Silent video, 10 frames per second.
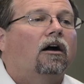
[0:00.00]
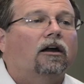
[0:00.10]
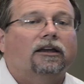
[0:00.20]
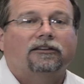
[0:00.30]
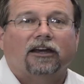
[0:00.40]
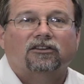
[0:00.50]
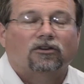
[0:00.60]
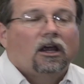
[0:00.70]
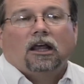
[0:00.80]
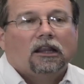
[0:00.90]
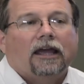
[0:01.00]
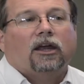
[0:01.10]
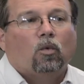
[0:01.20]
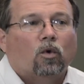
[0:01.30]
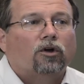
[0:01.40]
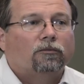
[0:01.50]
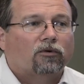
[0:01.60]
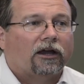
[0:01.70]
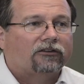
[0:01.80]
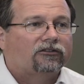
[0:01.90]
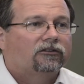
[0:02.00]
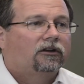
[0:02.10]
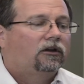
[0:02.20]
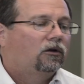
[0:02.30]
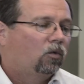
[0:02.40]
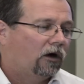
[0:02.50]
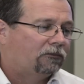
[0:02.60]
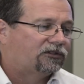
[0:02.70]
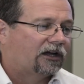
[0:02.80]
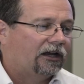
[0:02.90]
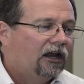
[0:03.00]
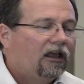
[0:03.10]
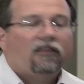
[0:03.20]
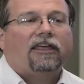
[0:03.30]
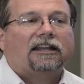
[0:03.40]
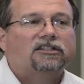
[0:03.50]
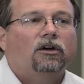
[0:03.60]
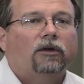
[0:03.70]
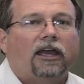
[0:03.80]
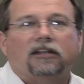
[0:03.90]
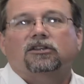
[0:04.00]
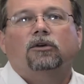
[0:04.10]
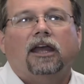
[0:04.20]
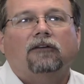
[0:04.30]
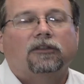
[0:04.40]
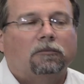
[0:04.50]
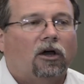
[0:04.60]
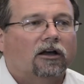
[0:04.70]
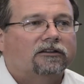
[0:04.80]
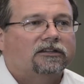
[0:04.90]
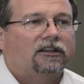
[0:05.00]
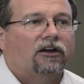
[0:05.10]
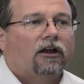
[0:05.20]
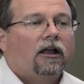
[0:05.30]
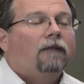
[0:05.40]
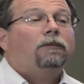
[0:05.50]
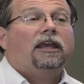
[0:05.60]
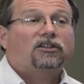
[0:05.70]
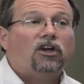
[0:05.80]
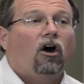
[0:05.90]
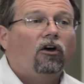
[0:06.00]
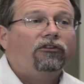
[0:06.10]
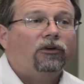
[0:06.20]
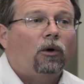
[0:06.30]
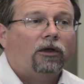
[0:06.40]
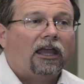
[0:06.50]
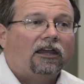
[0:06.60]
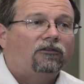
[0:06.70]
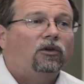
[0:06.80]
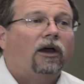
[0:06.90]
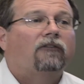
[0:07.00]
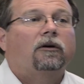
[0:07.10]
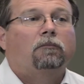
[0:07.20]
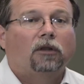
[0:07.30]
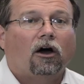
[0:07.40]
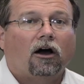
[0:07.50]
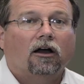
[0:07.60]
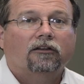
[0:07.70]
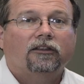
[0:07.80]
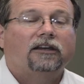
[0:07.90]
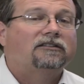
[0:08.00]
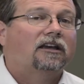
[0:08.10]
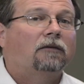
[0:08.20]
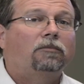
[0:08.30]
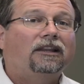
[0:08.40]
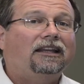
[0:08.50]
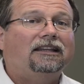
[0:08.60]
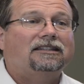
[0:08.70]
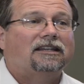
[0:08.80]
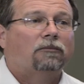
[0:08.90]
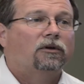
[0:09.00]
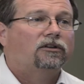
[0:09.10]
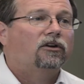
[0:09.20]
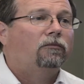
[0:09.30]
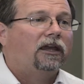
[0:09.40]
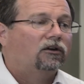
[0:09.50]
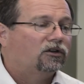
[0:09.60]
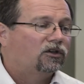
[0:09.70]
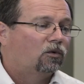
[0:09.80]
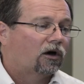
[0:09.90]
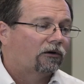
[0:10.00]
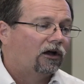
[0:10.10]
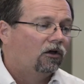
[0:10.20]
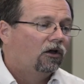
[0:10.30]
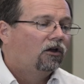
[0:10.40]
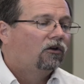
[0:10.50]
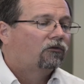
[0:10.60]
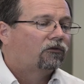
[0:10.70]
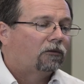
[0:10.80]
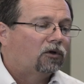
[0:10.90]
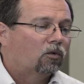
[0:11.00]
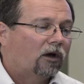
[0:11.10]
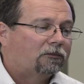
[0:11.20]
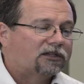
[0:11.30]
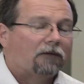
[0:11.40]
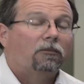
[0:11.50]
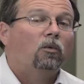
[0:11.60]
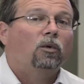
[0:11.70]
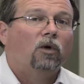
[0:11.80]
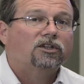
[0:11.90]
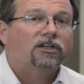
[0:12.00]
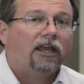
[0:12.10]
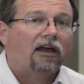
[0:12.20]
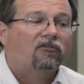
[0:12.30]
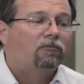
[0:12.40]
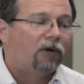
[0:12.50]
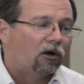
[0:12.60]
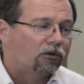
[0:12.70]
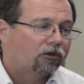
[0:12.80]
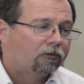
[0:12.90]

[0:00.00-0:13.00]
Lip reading: architecture, like a WordPress website, that's okay. It's okay if the blog is in there. It's also okay if you have a blog that is a completely separate domain or URL from your website, but we want you to have both.